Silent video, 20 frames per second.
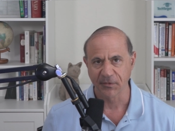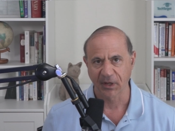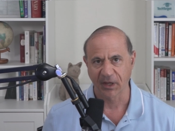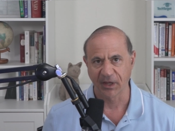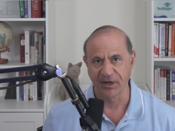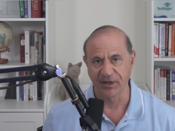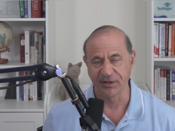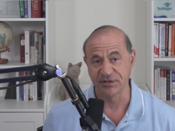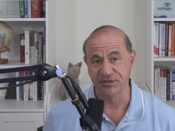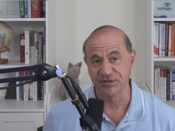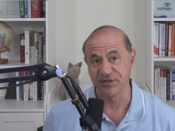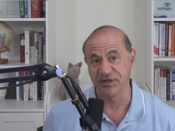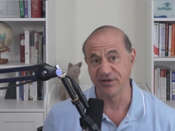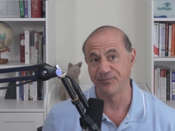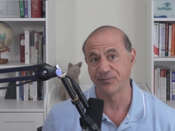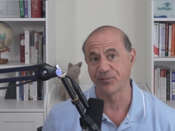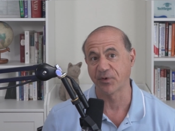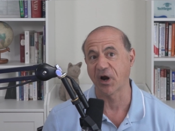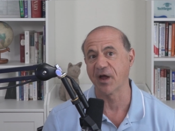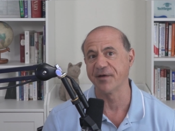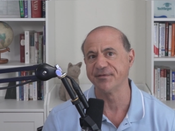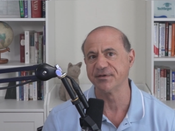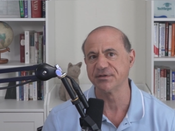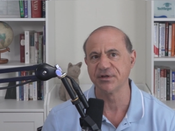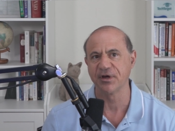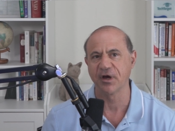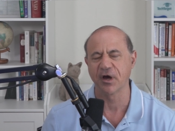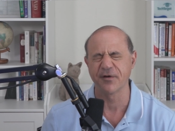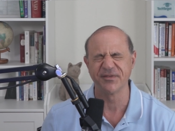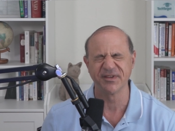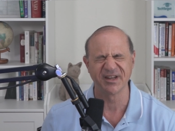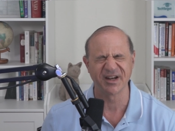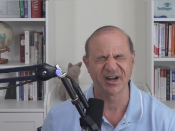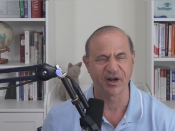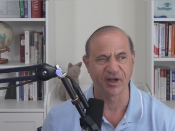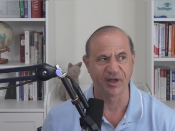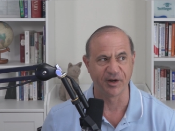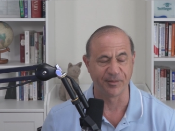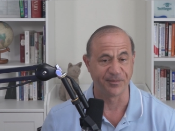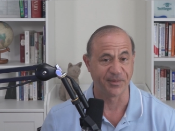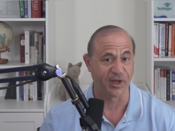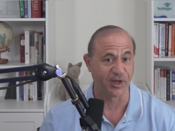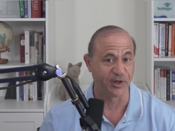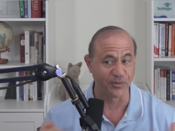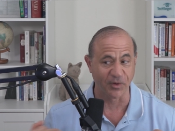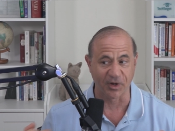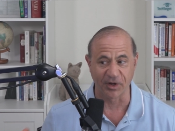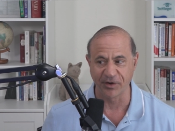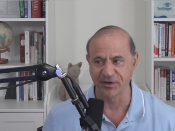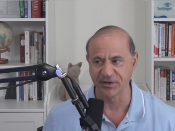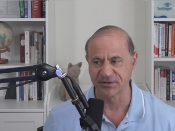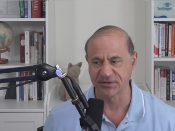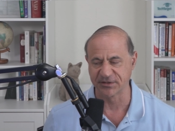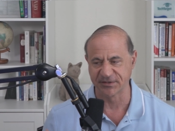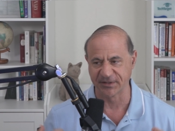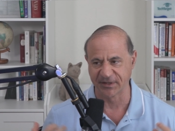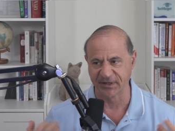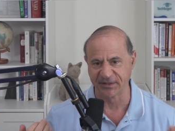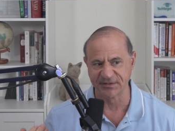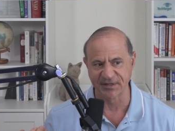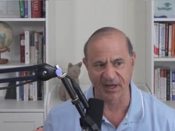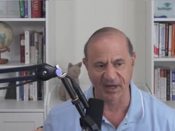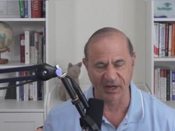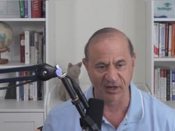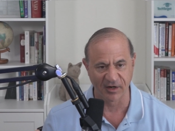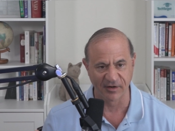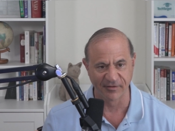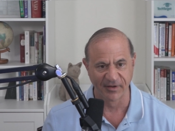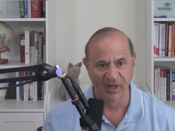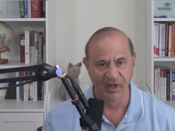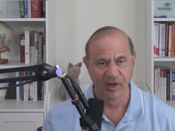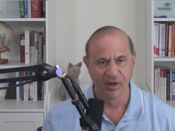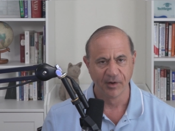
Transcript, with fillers: and it's a chief privacy officer and it pays well because it's an executive